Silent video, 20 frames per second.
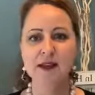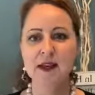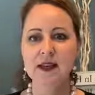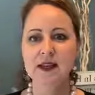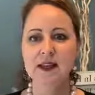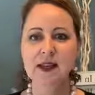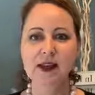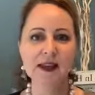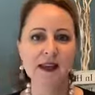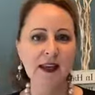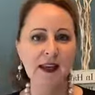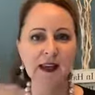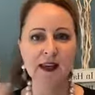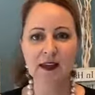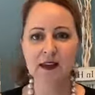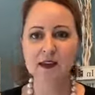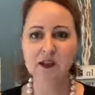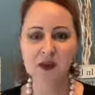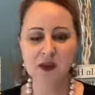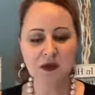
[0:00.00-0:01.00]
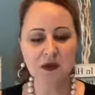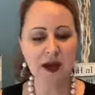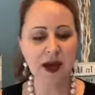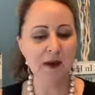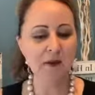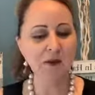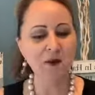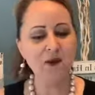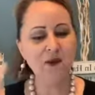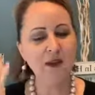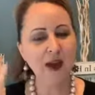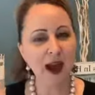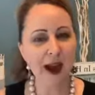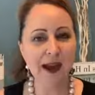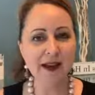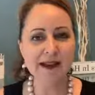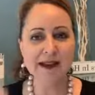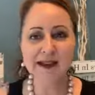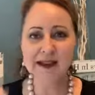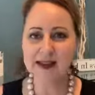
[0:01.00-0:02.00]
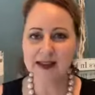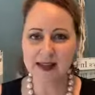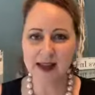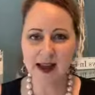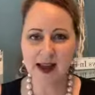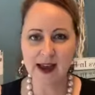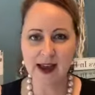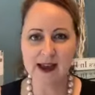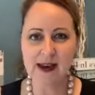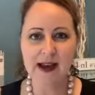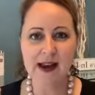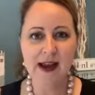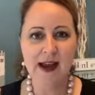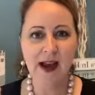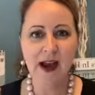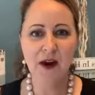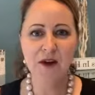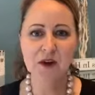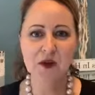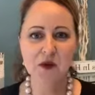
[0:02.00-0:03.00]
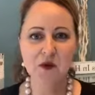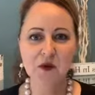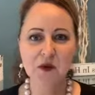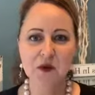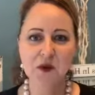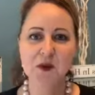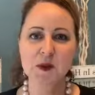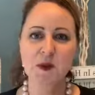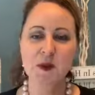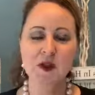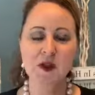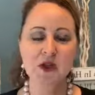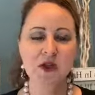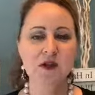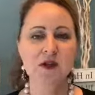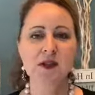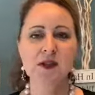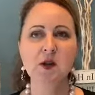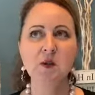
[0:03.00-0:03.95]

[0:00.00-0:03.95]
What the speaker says: Like, I can't do that. Well, that is not how you use Pinterest.